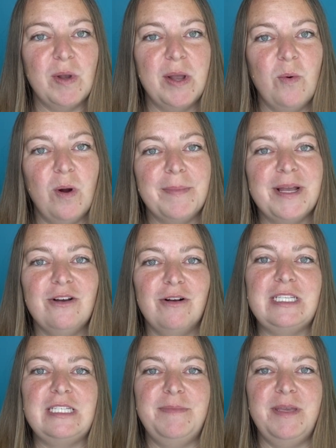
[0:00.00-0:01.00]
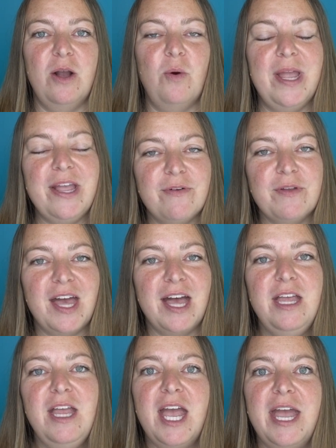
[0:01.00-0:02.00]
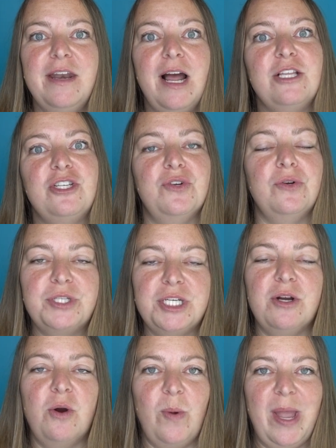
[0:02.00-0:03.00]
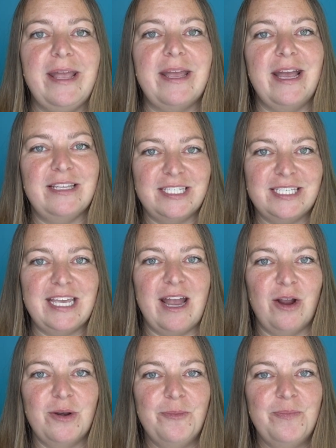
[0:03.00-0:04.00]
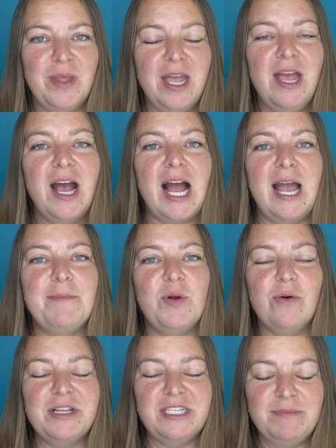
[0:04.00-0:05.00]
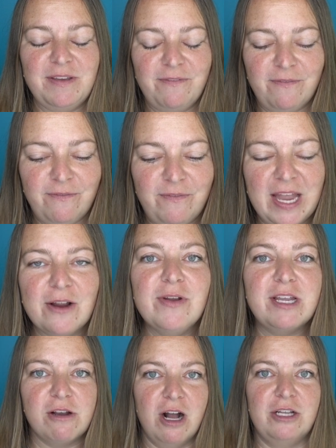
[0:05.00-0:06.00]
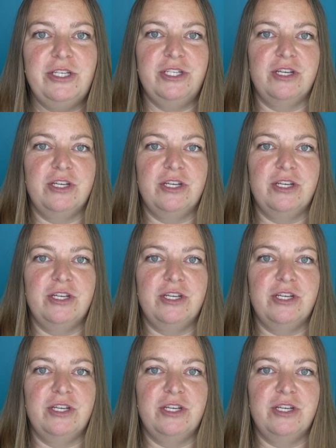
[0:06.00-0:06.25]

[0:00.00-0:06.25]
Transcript: I want my dog to be awake for that and not jolted awake and scared. I'm going to be very conscious